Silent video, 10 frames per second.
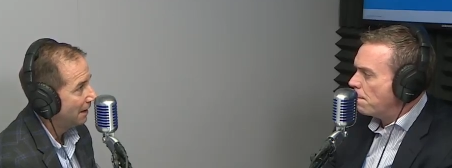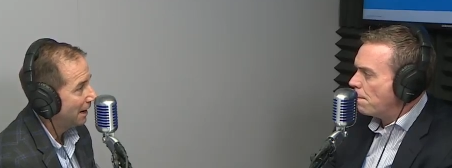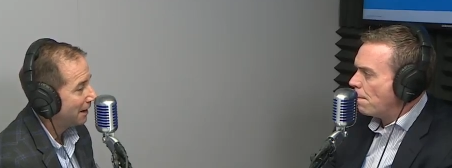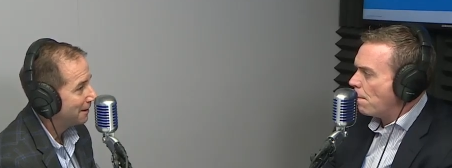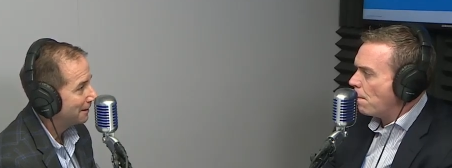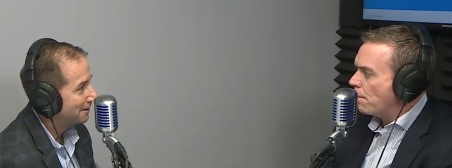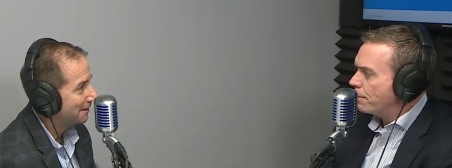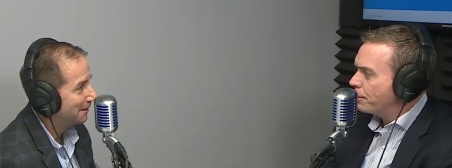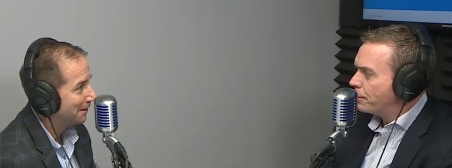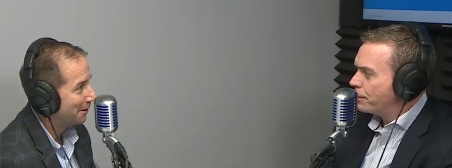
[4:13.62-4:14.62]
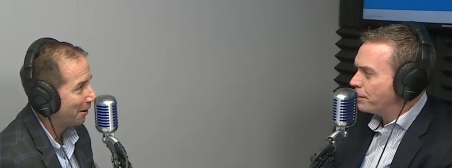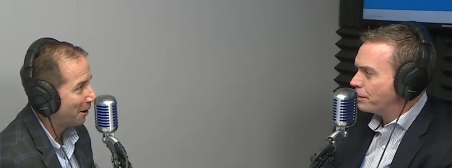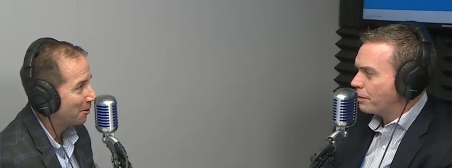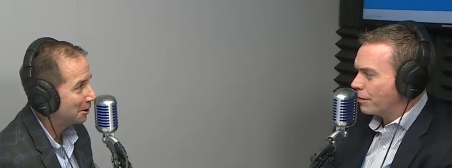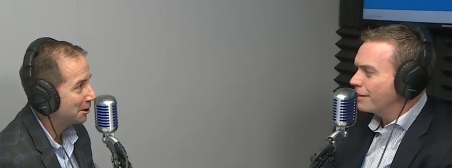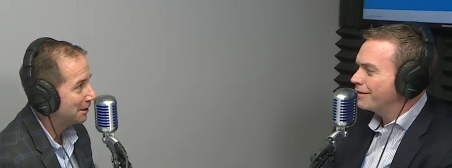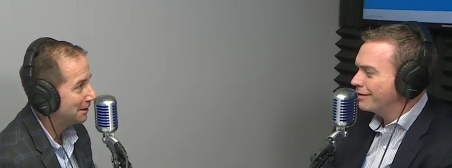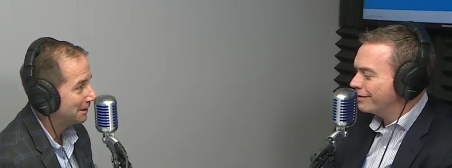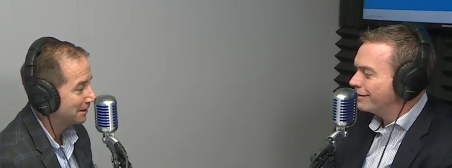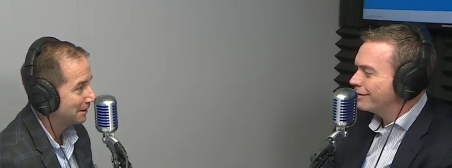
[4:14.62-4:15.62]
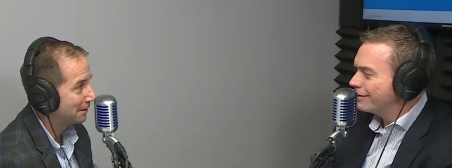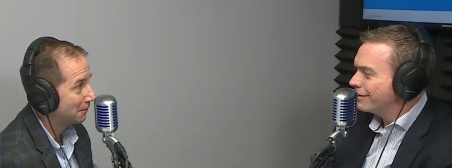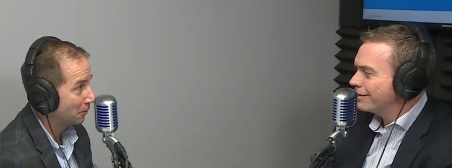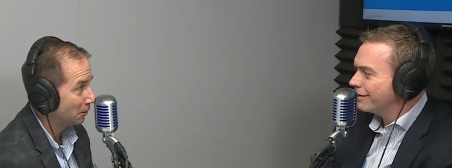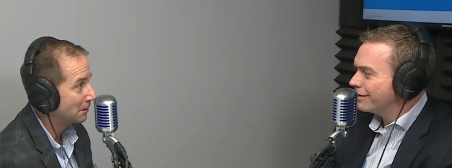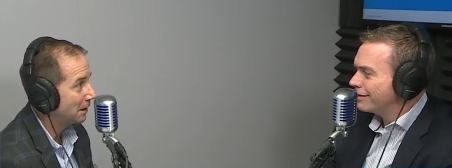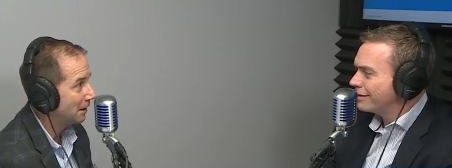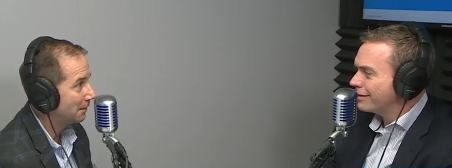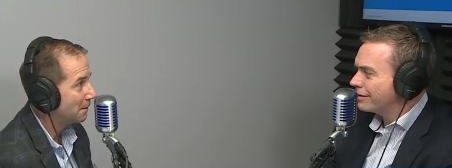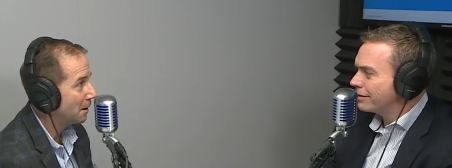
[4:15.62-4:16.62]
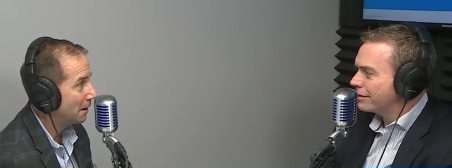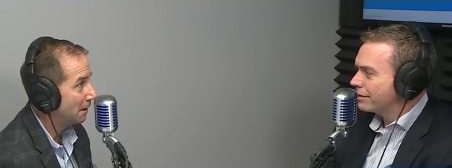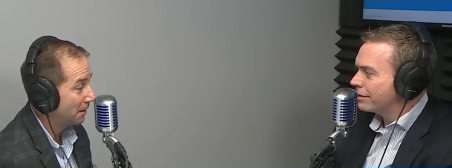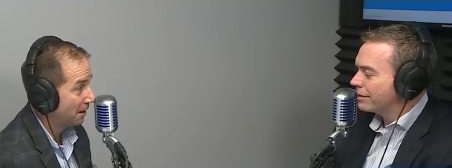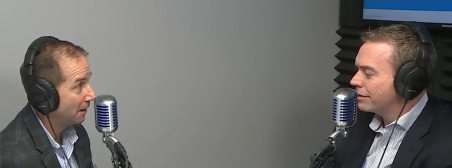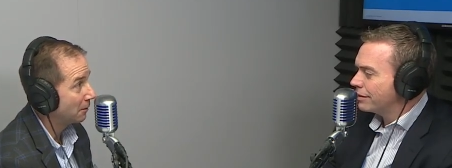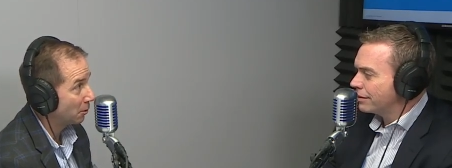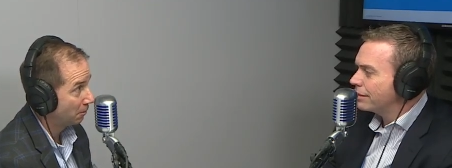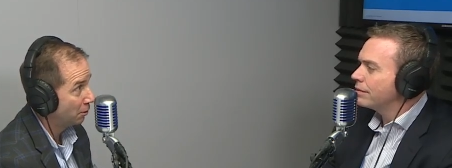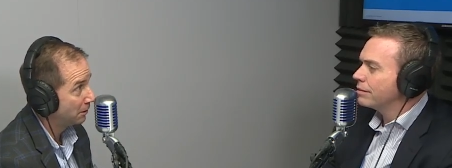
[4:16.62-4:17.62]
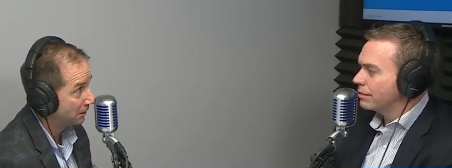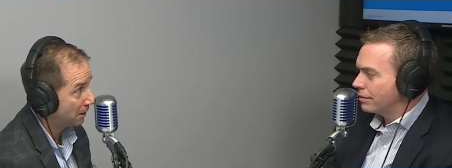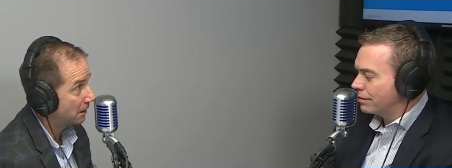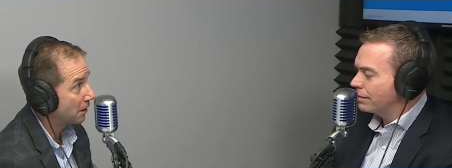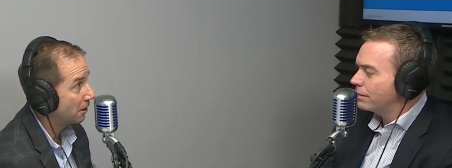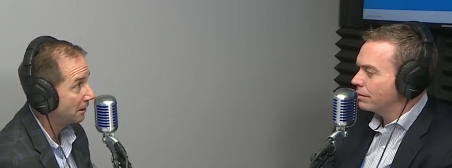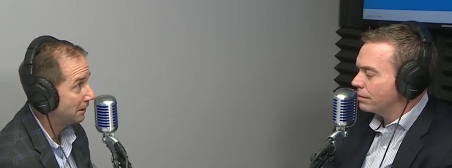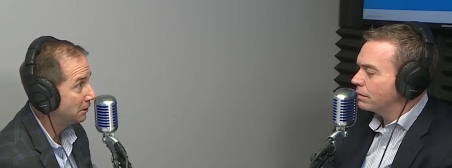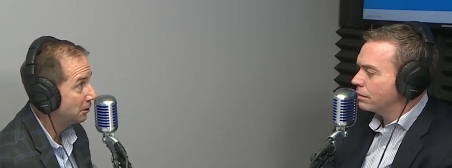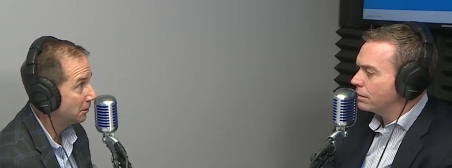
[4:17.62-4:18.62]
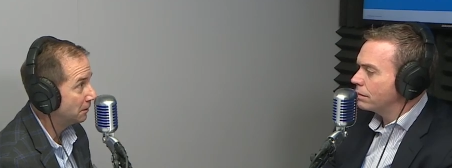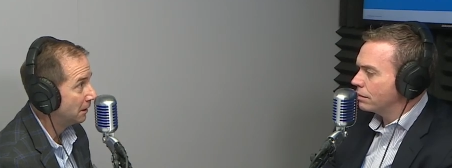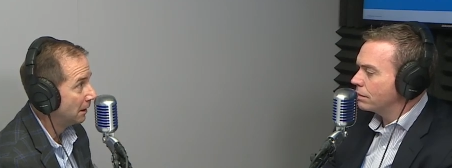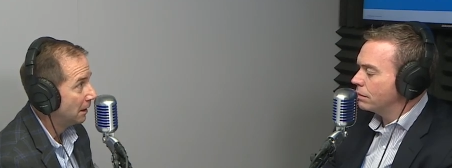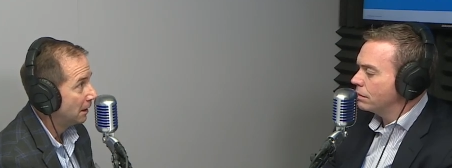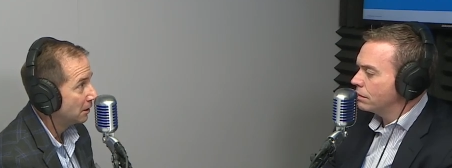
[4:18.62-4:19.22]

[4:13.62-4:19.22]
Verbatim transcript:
Speaker 1: Yeah, that's a great question, and it's a real time uh, thing that we're putting a lot of thought into. Mm-hmm.